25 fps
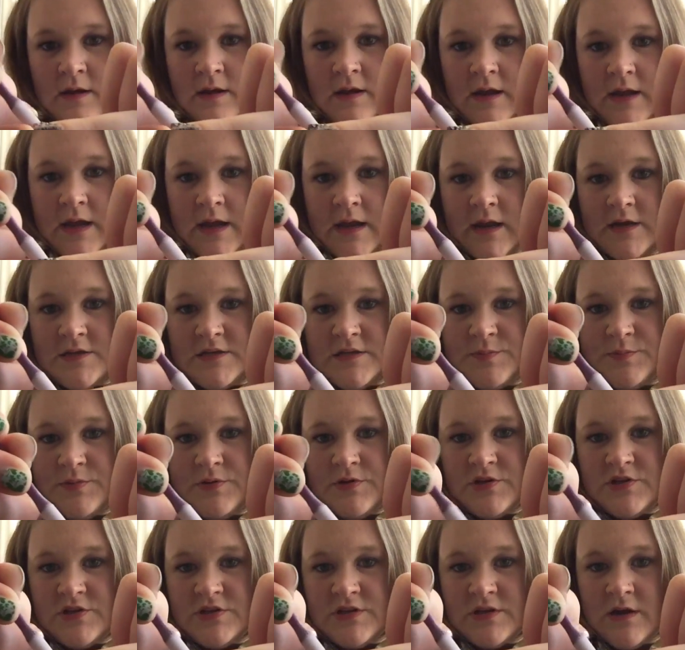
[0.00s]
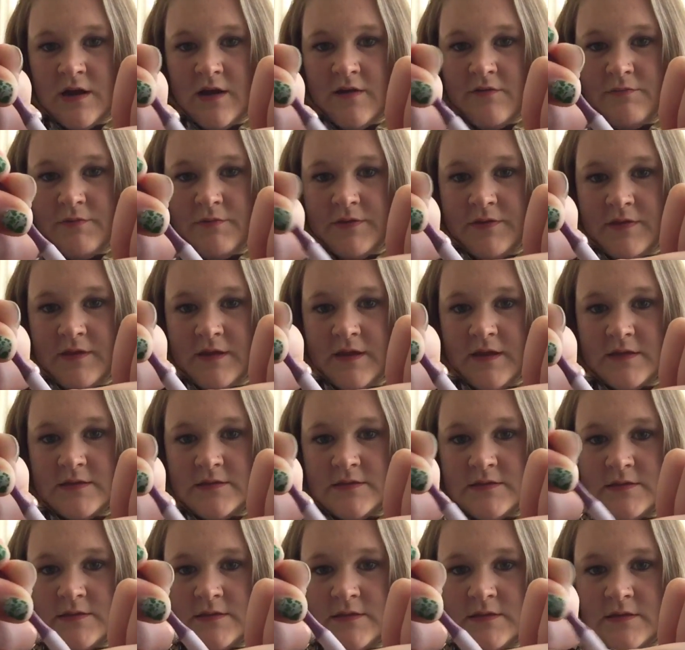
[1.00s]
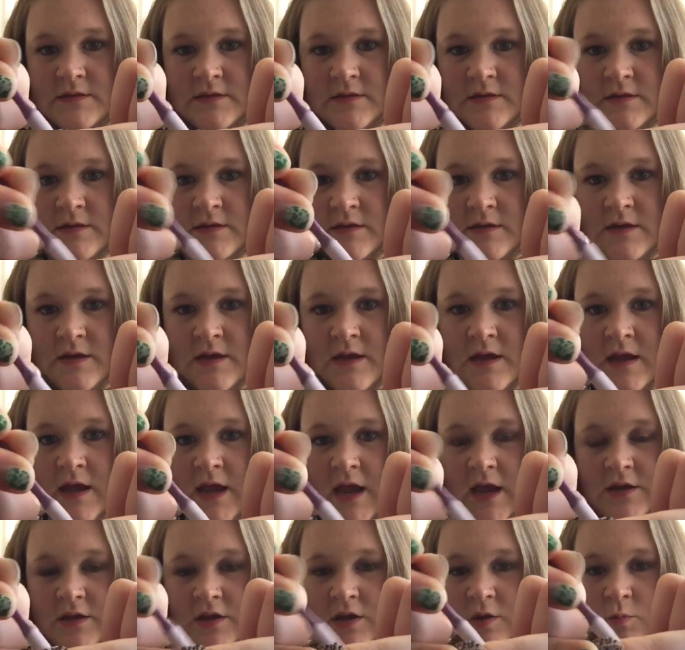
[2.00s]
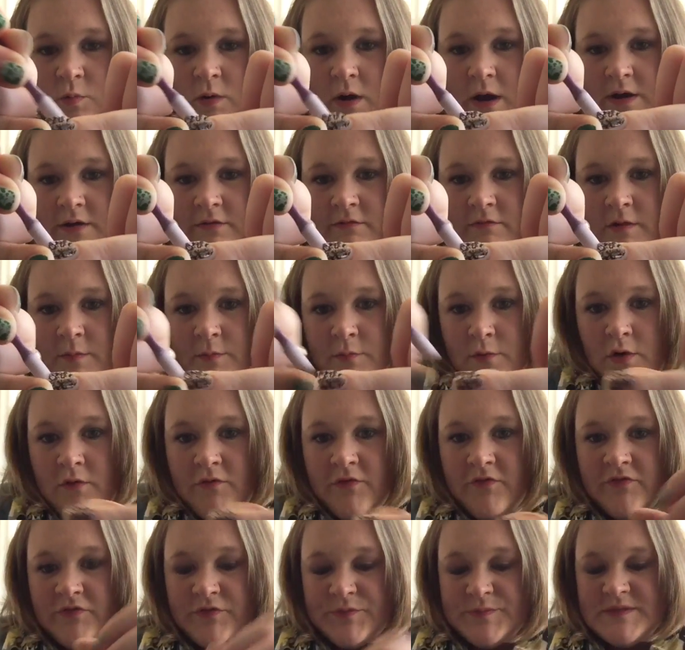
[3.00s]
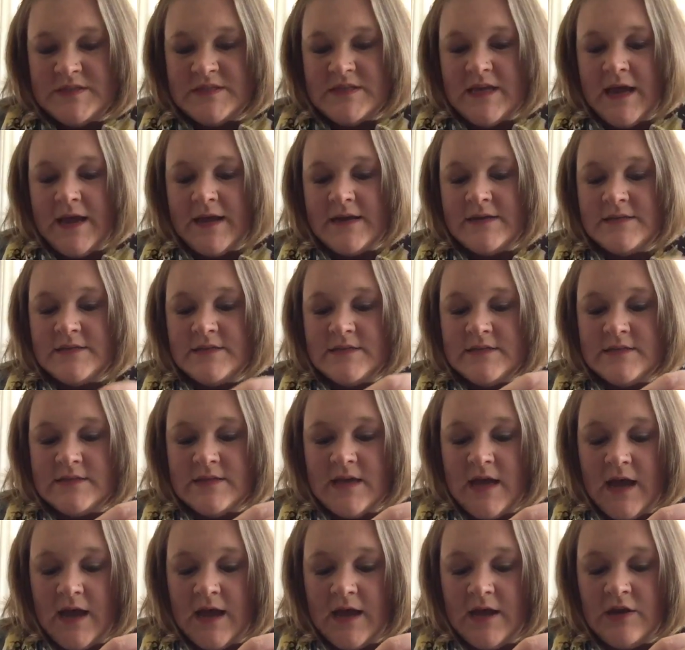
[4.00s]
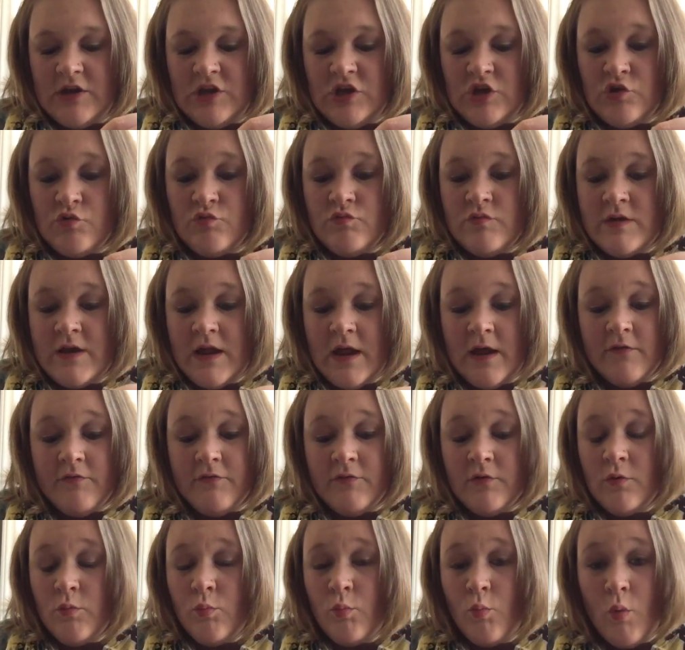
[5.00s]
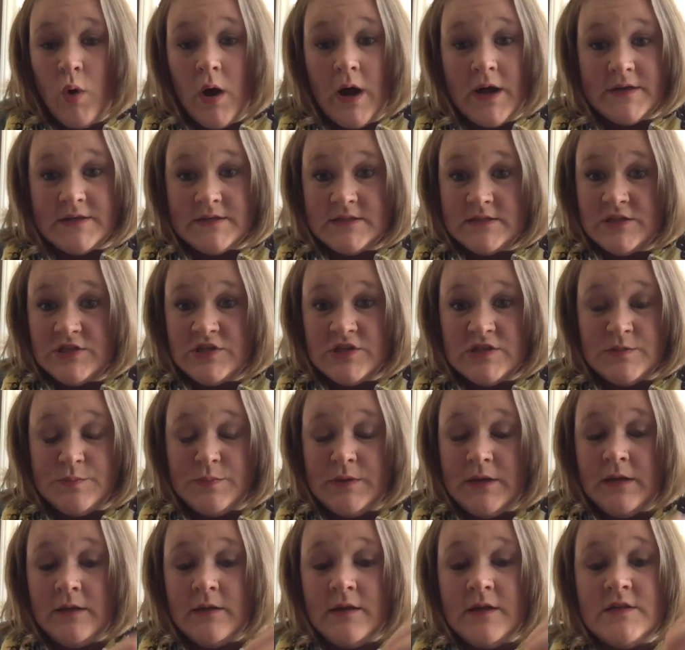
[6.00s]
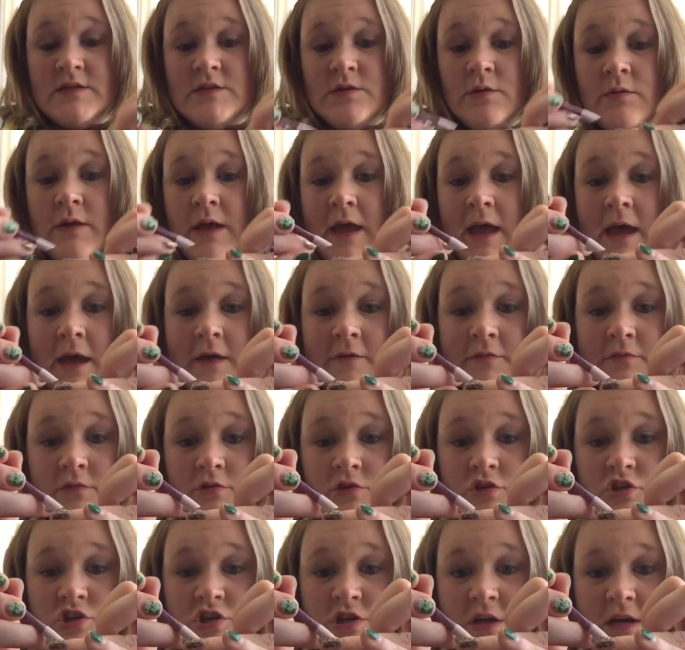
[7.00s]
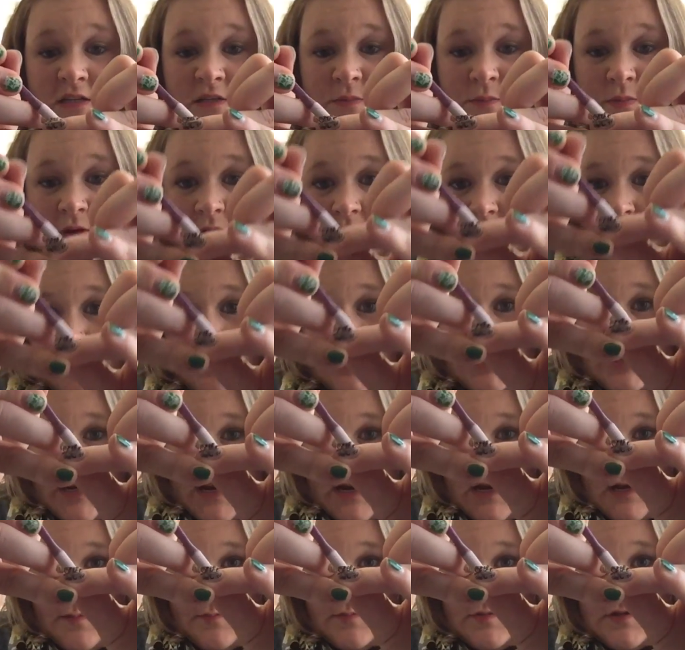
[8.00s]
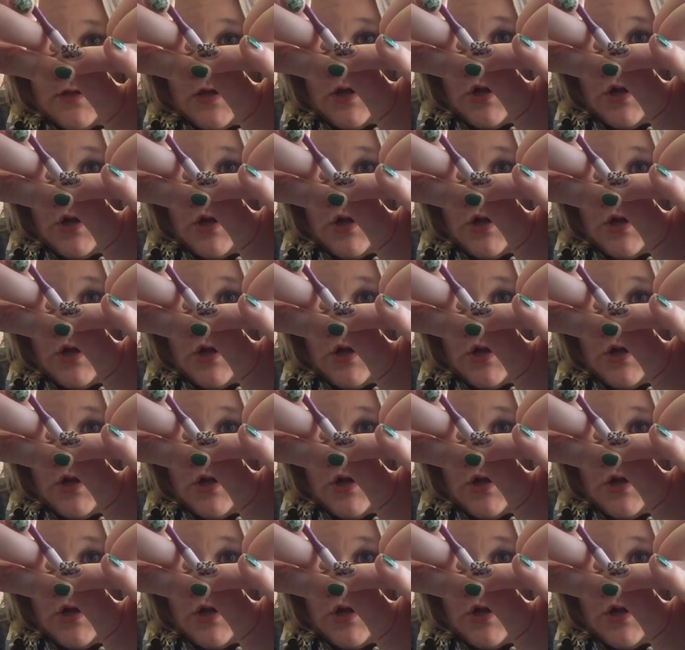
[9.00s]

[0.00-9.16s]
and I just push it off with this. and you want to remove it from side to side. You never want to just peel it. Don't ever just peel your jams.